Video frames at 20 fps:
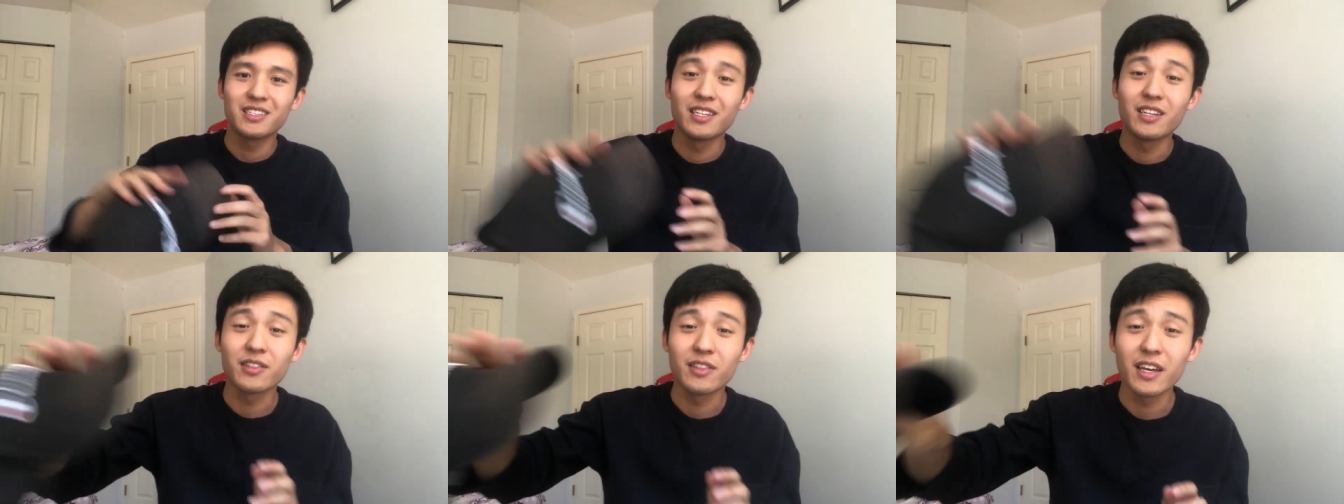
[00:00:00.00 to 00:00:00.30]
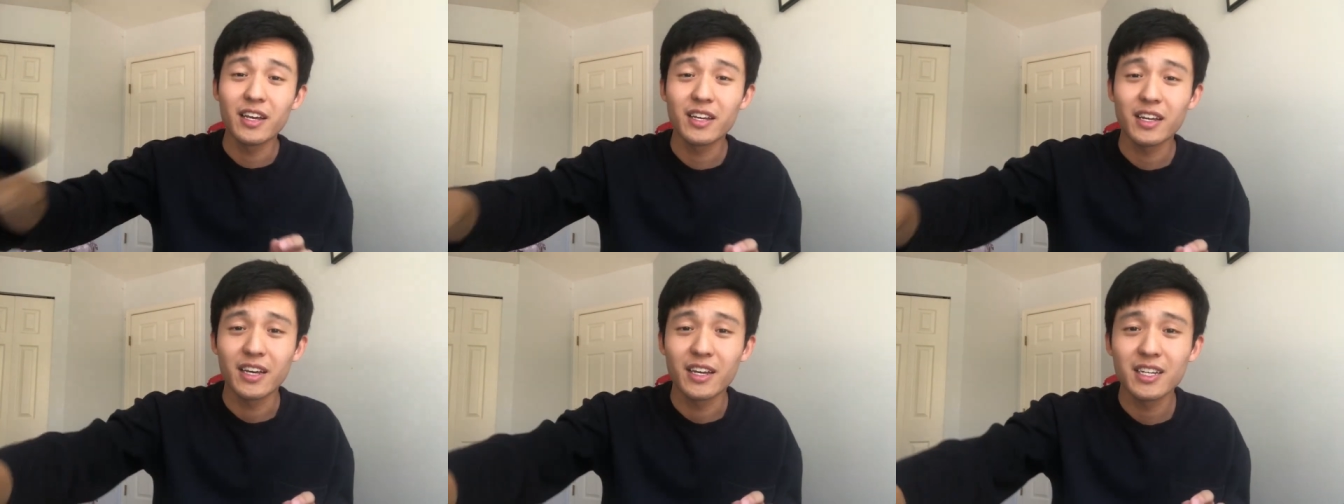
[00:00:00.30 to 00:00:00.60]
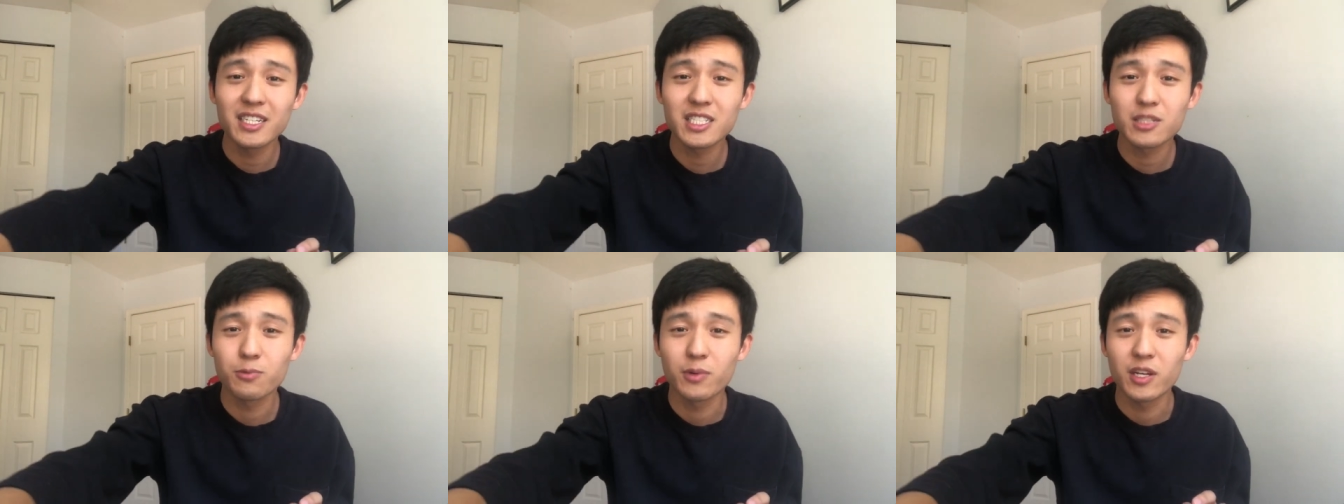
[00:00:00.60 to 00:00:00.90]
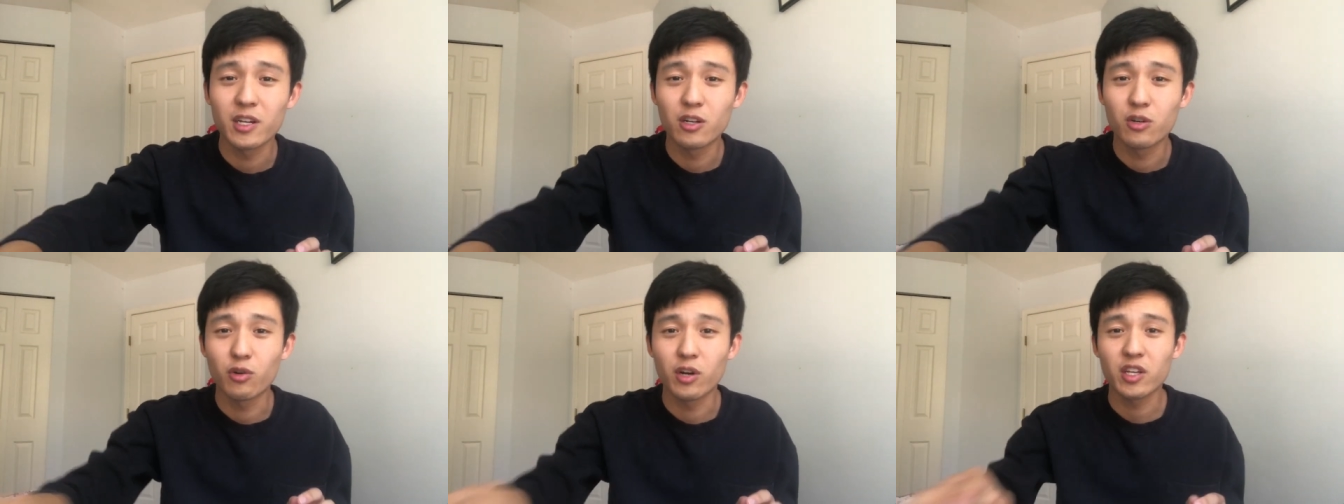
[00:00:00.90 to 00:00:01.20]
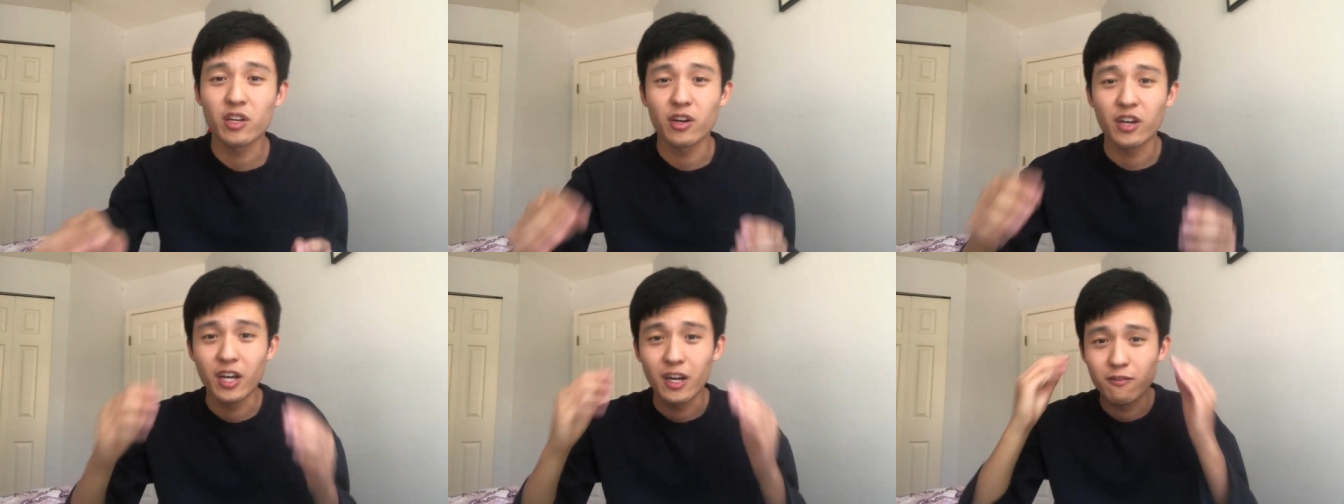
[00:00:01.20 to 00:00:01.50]
The thing is, when you're growing
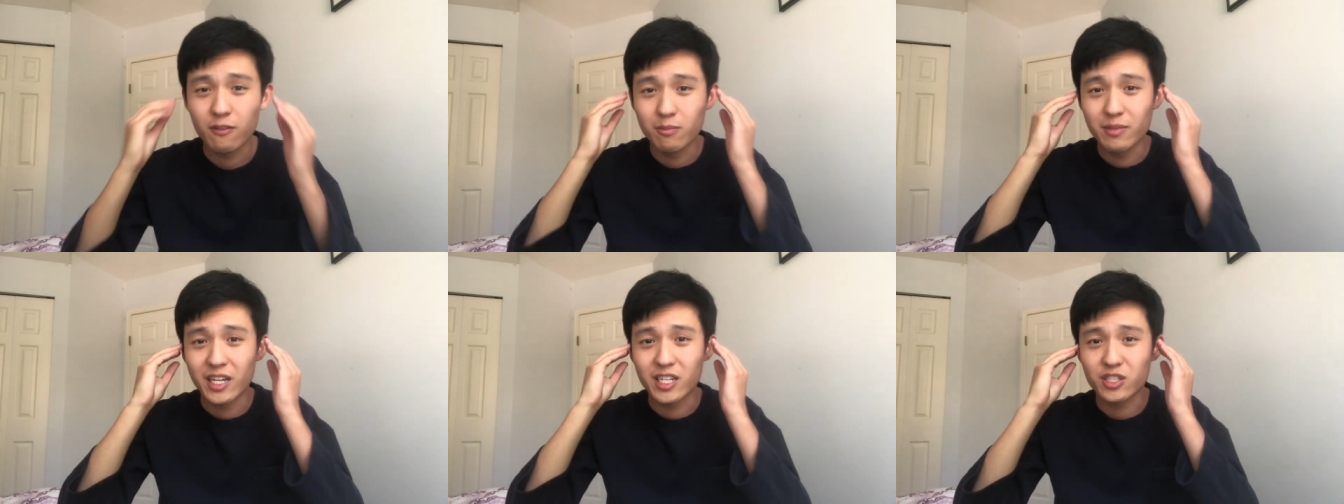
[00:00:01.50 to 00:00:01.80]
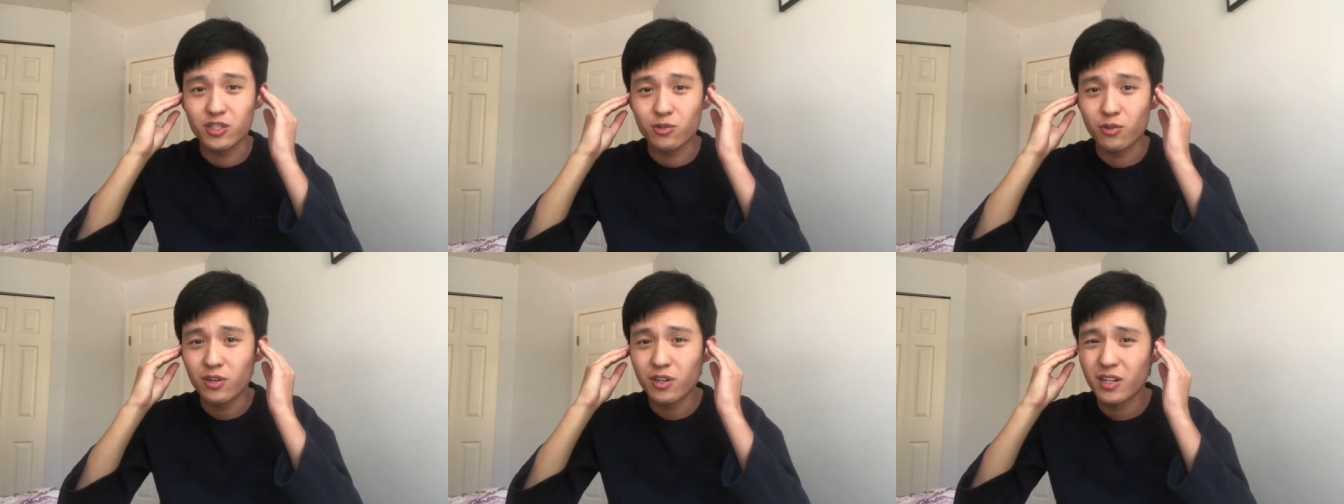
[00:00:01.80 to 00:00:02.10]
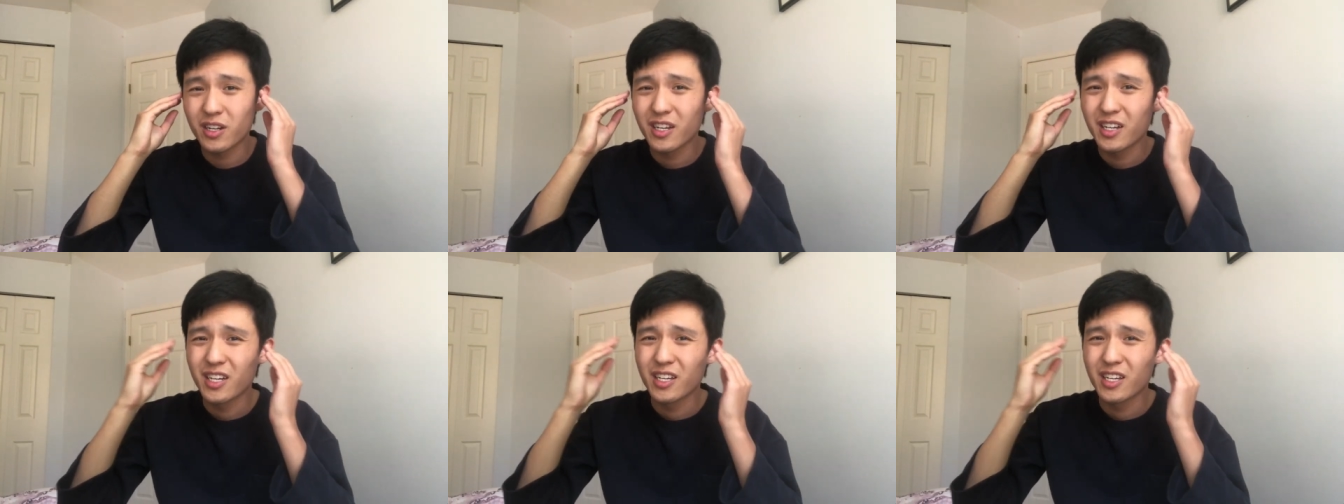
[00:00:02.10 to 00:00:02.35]
your hair from that short,